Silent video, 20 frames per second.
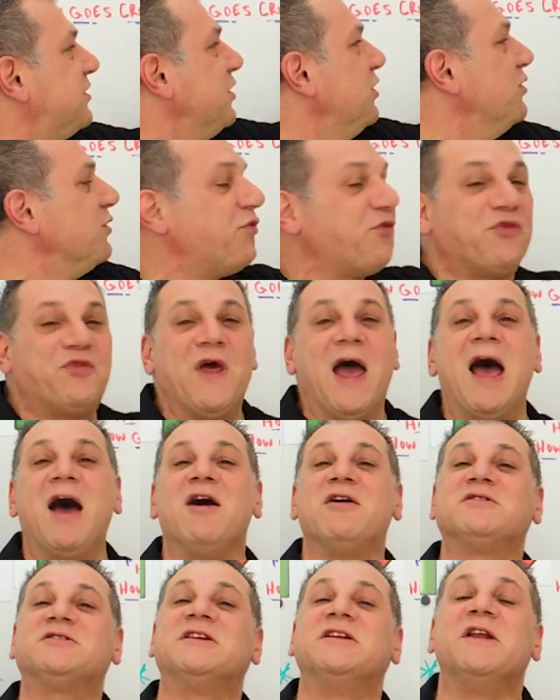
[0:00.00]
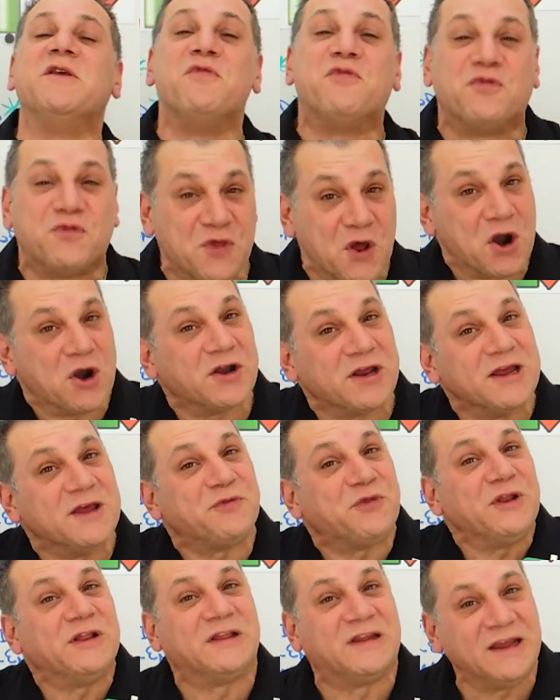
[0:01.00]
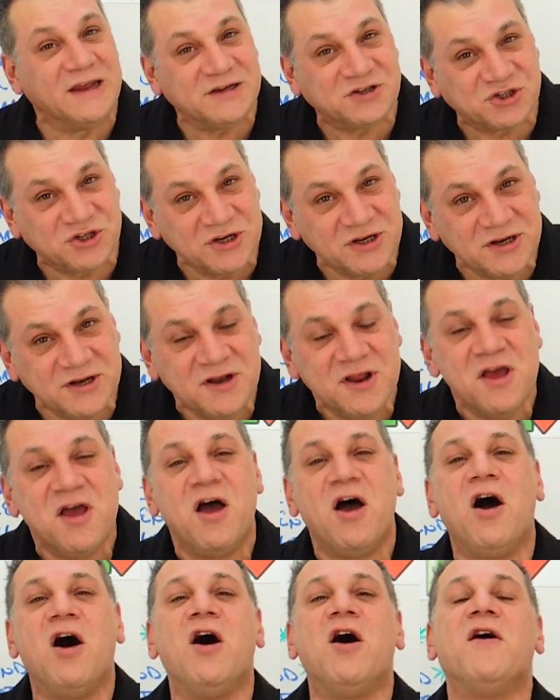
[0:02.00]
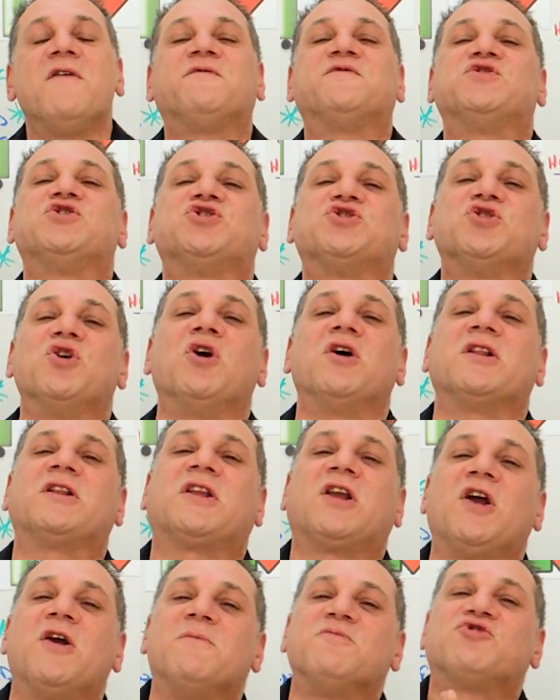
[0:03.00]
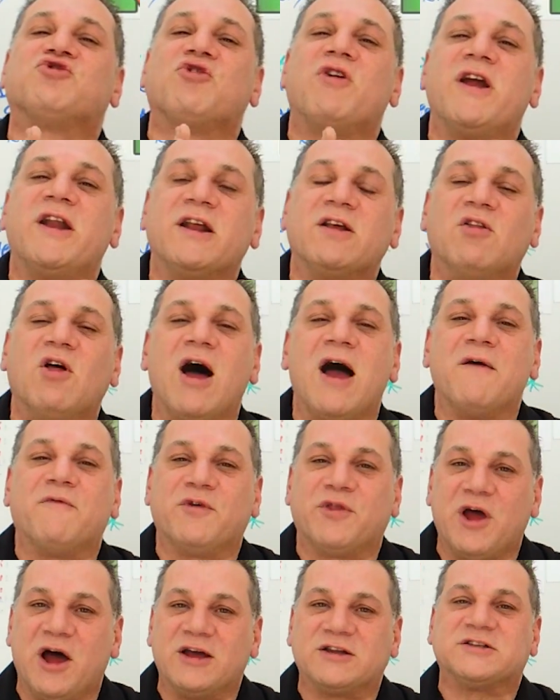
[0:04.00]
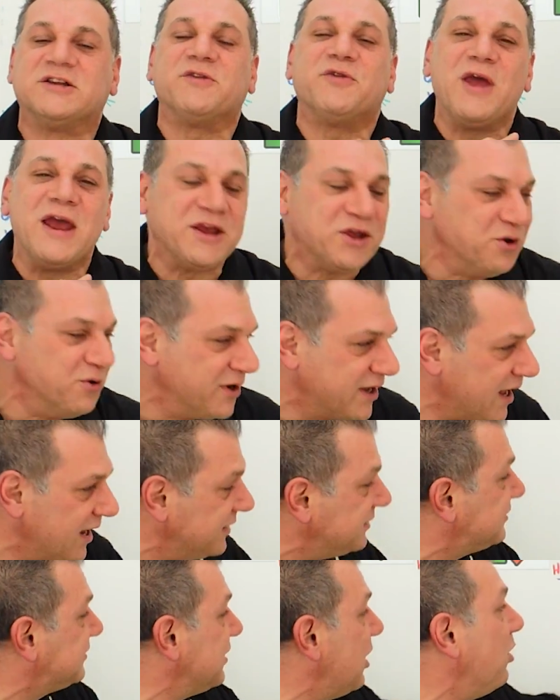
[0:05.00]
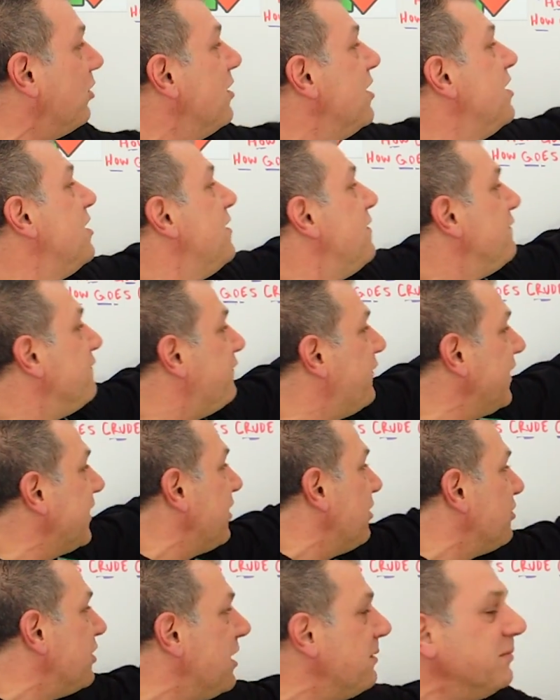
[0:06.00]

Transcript: two thousand thirtieth edition of Short-Term Trading Live with Oscar. Thank you again. So, video